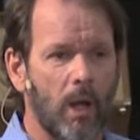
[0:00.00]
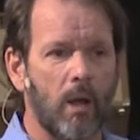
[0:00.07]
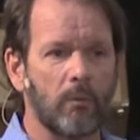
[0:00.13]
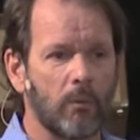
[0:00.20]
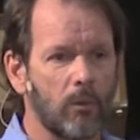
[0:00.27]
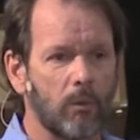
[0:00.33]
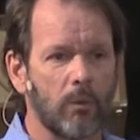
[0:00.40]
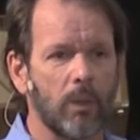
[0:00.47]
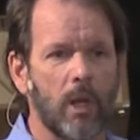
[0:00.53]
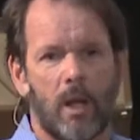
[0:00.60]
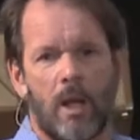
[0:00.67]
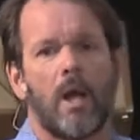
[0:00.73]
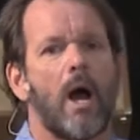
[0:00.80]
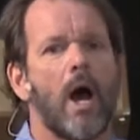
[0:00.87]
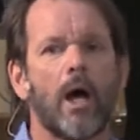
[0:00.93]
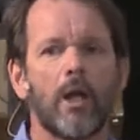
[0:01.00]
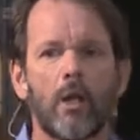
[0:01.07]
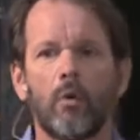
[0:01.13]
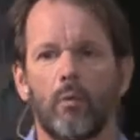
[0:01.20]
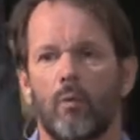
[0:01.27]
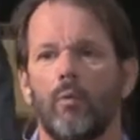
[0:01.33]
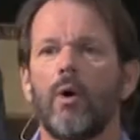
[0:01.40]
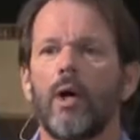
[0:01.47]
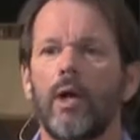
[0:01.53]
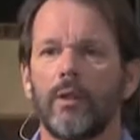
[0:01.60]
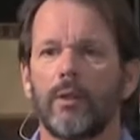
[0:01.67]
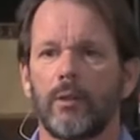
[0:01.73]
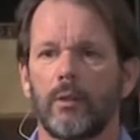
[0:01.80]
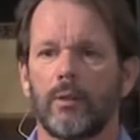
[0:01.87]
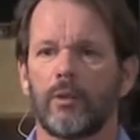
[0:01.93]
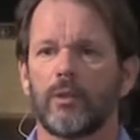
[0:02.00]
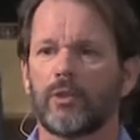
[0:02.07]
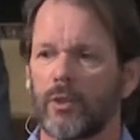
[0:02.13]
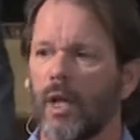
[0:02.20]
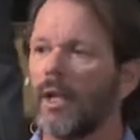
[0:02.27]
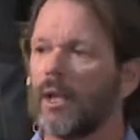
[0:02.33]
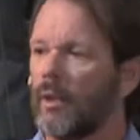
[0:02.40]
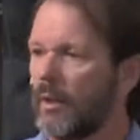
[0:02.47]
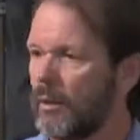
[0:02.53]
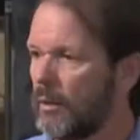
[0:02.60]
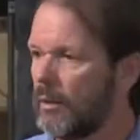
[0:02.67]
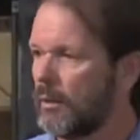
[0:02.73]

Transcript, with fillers: I, Lord, I don't want to stay here.